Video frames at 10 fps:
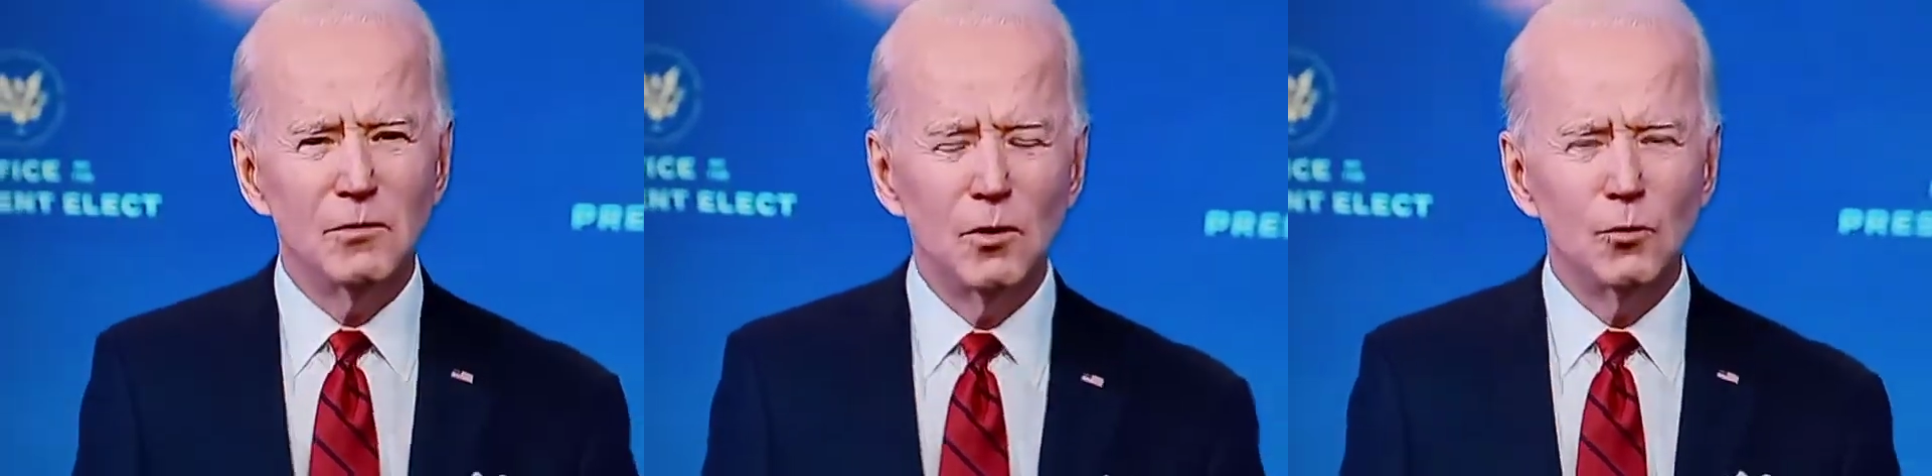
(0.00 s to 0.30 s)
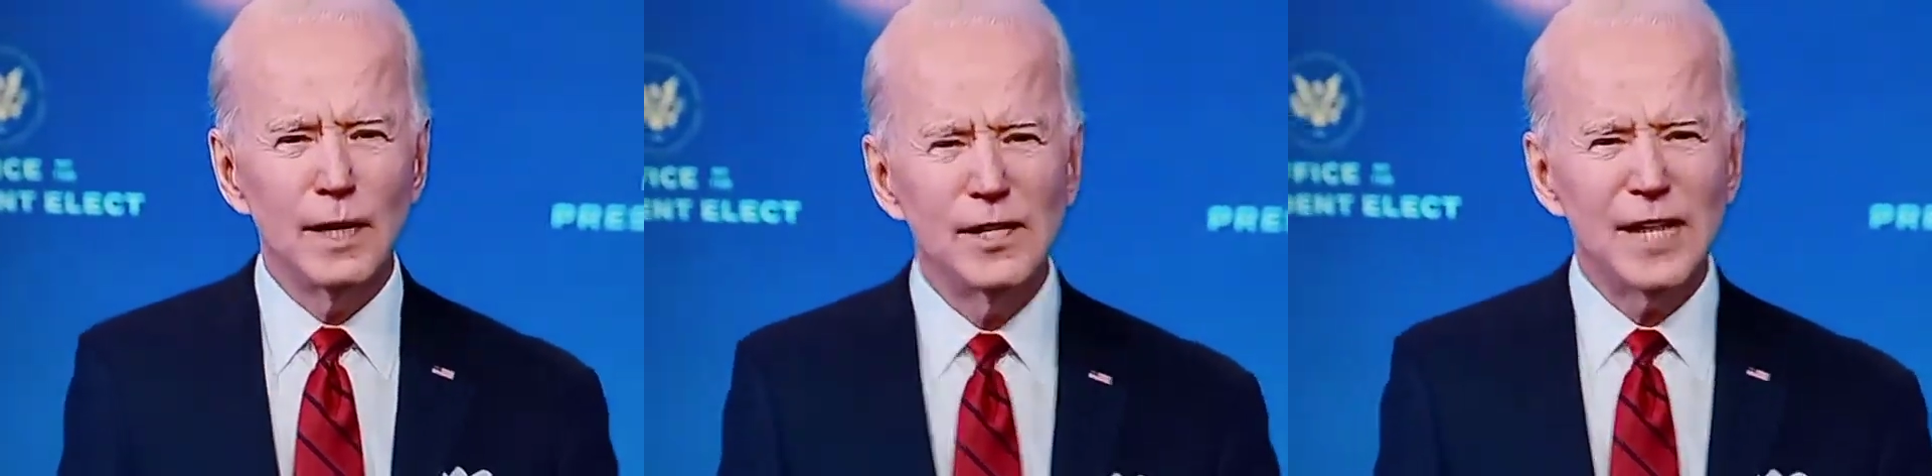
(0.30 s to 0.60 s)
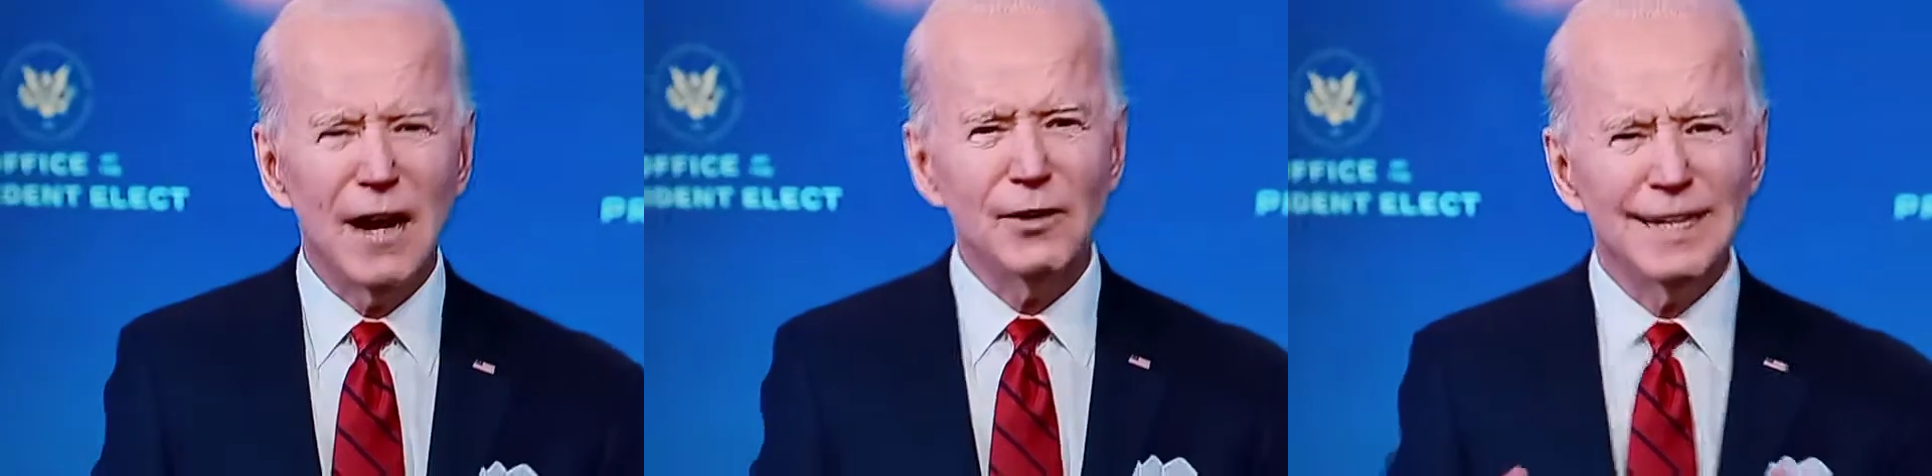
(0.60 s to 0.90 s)
We'll
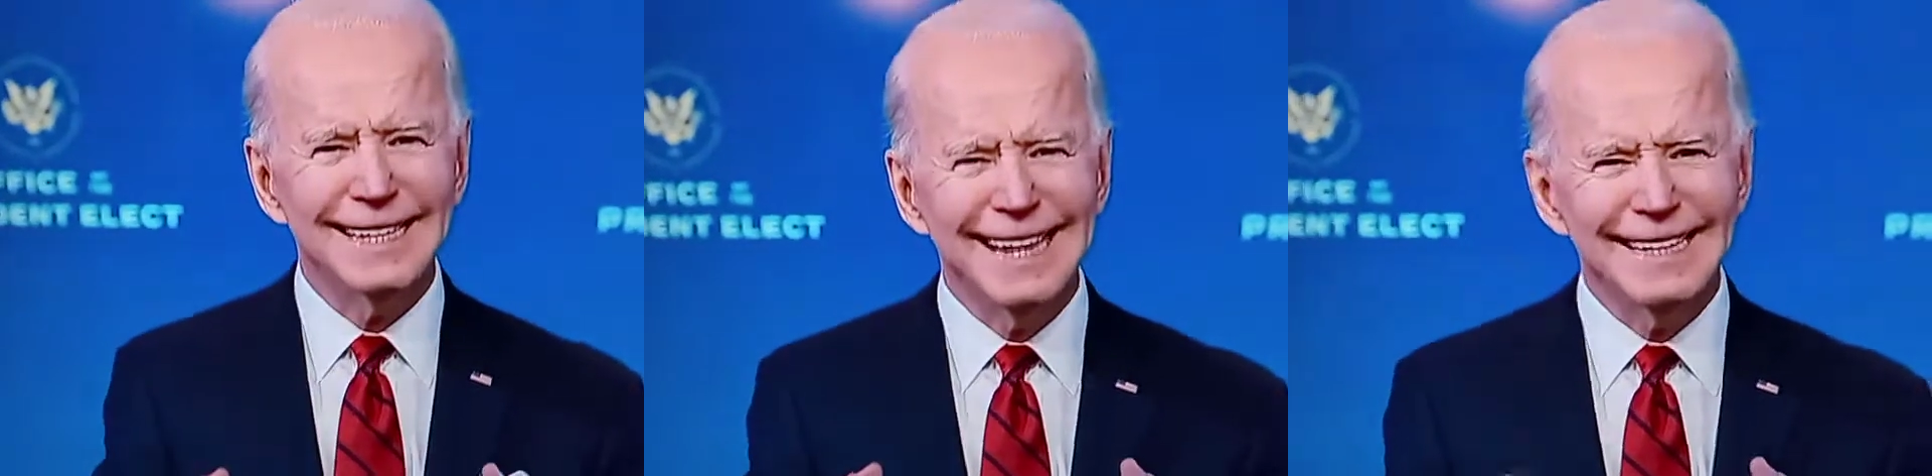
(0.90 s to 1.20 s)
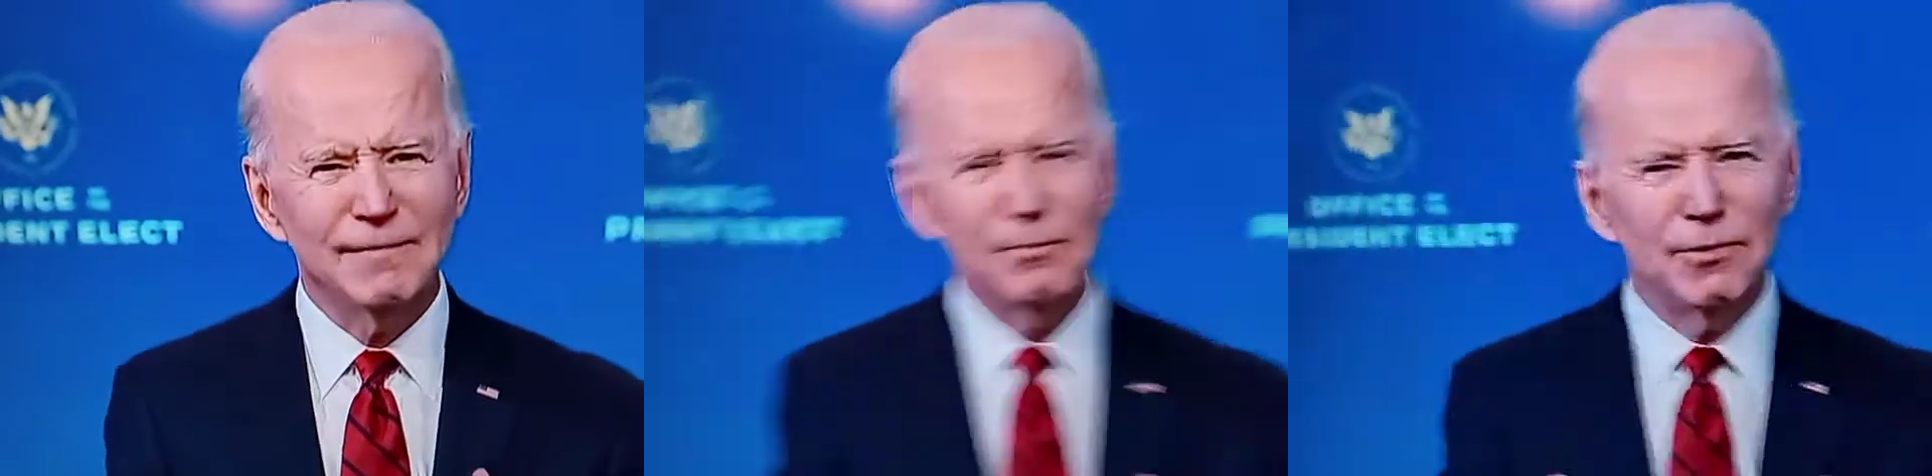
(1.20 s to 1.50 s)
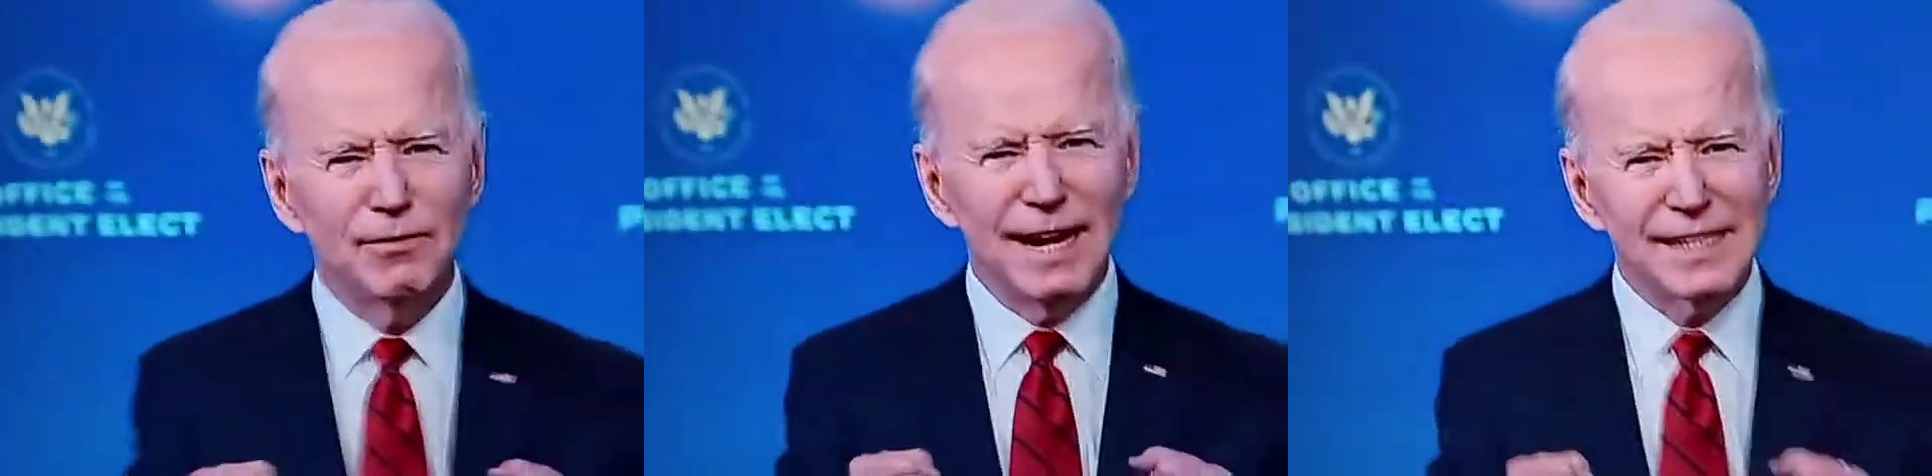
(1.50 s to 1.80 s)
reach out and get
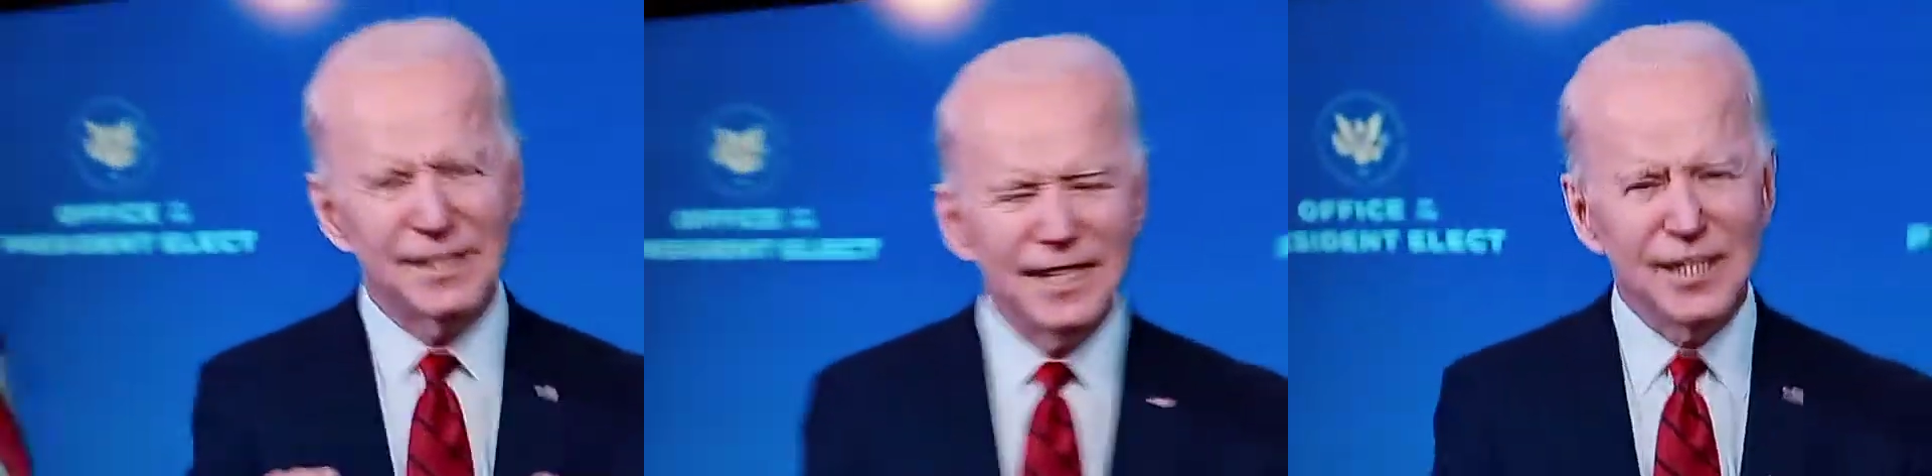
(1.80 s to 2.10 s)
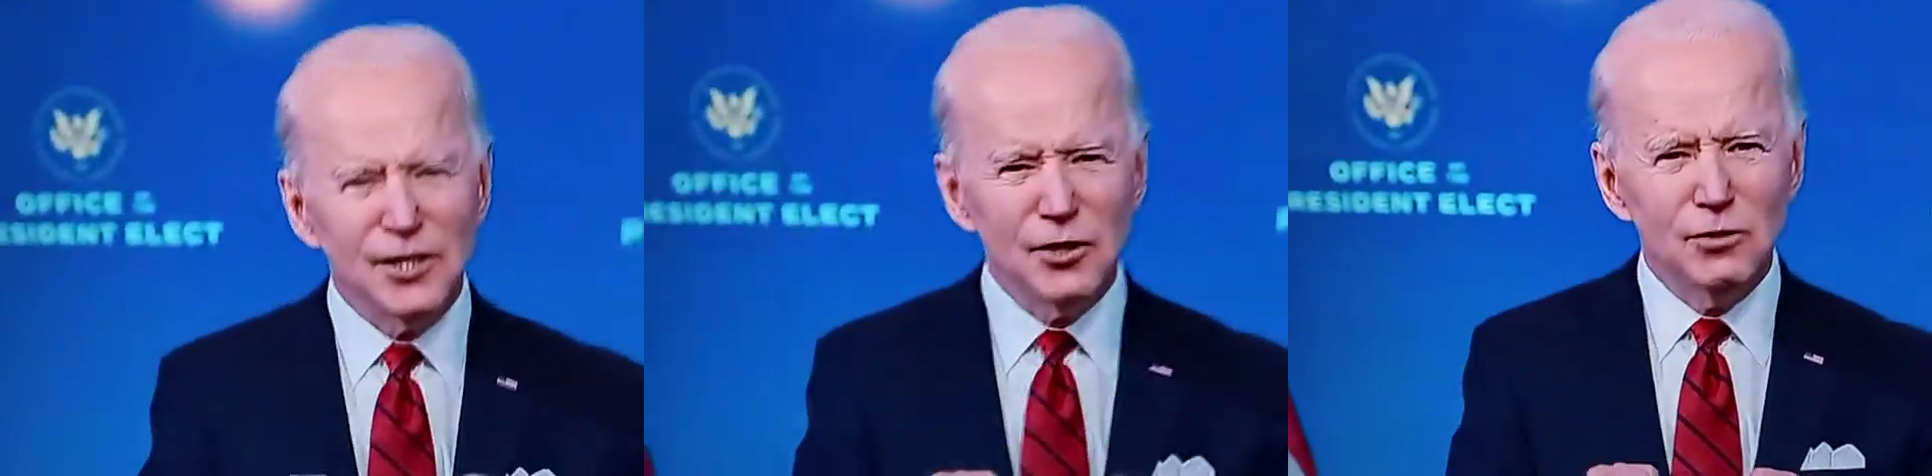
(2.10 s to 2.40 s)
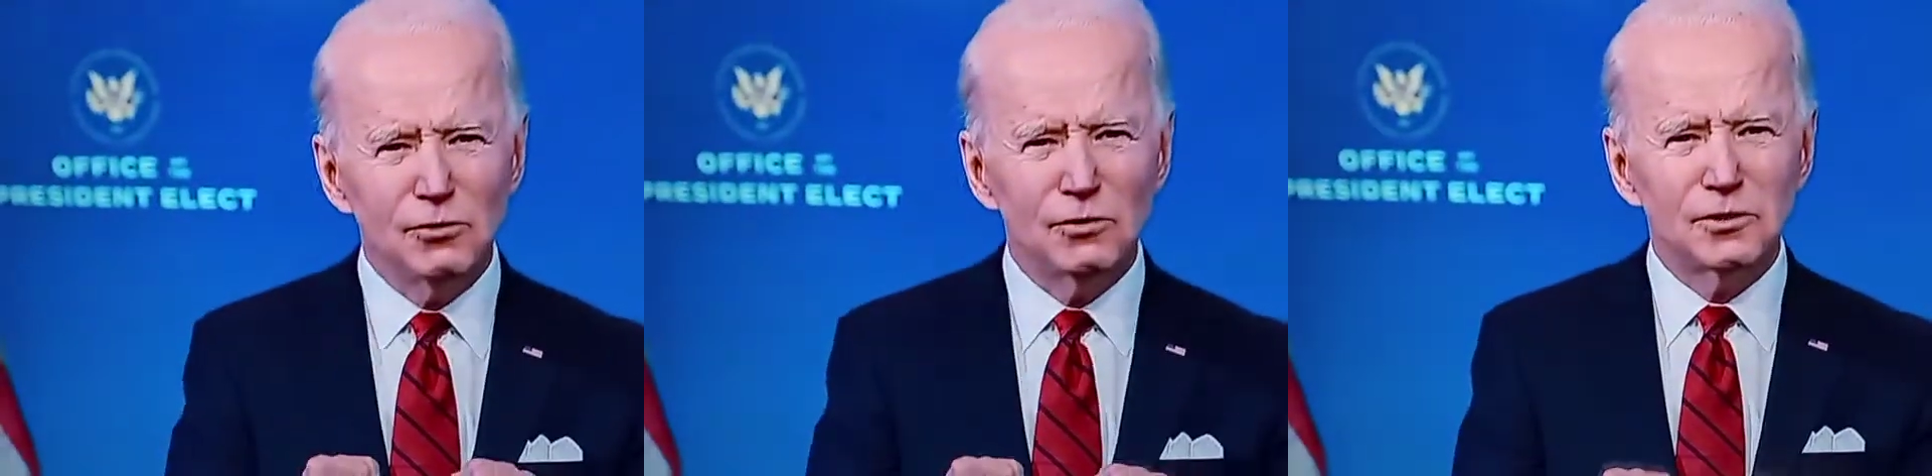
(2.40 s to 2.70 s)
the vaccine
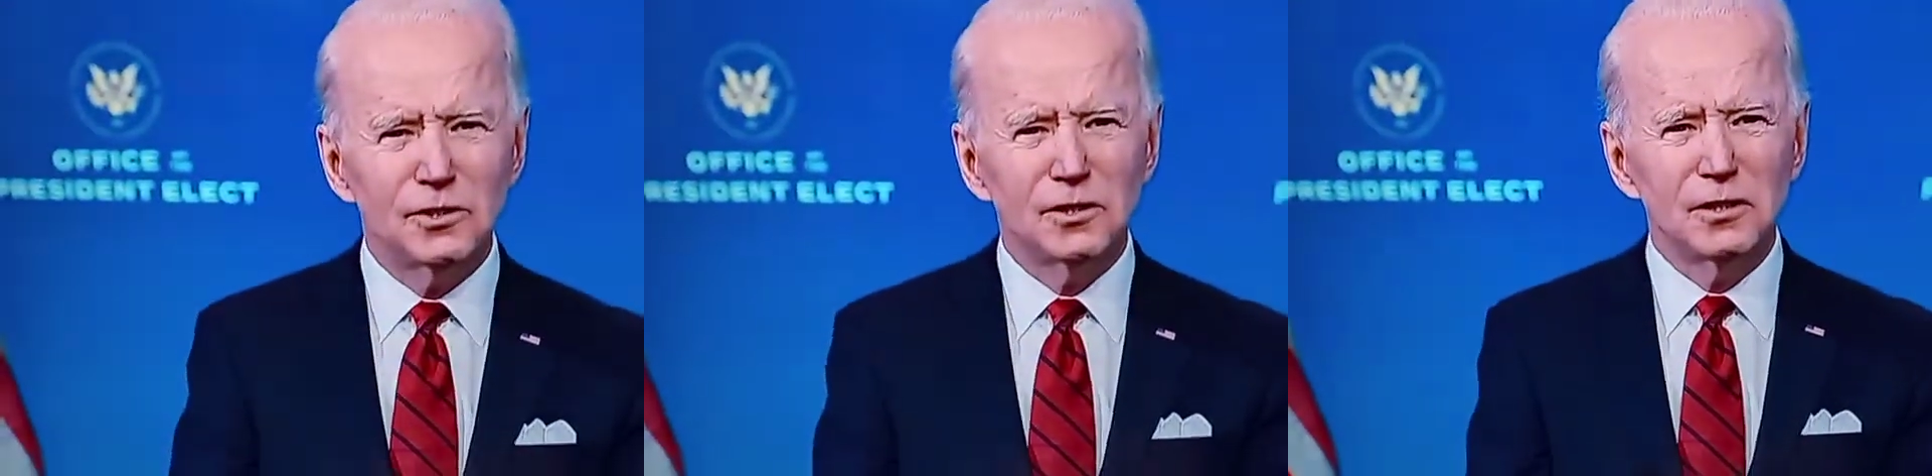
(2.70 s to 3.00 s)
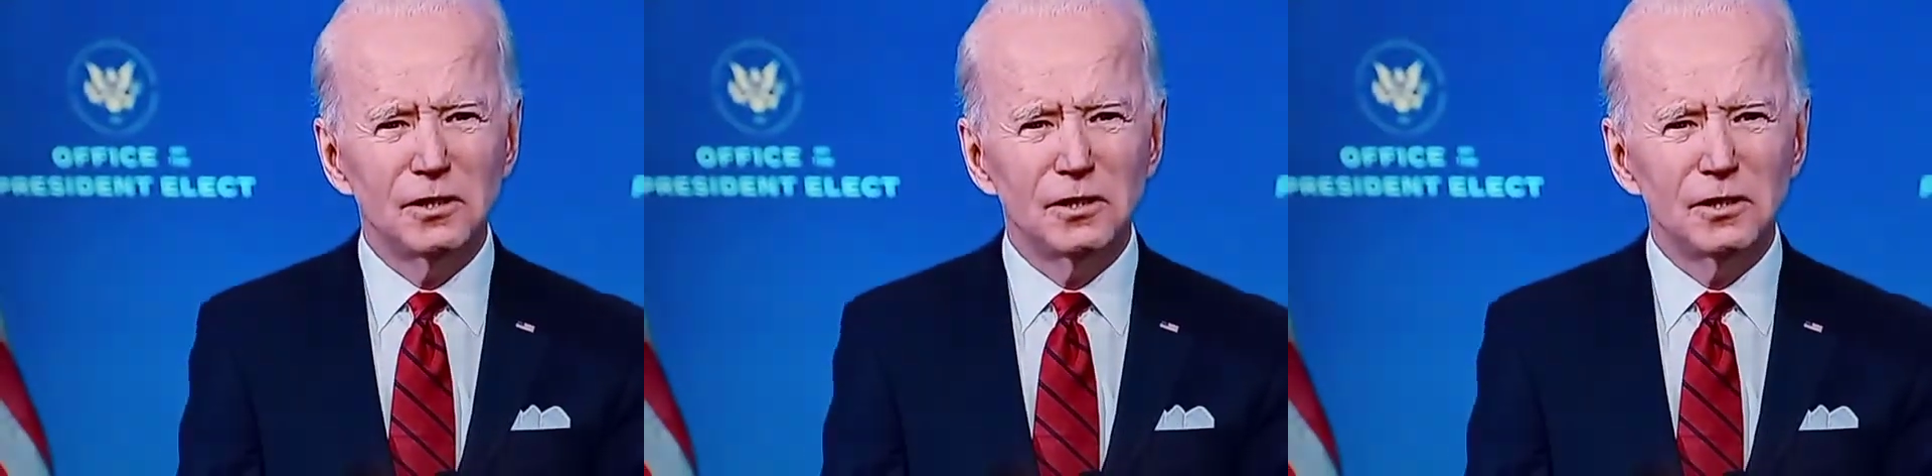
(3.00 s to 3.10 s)
used.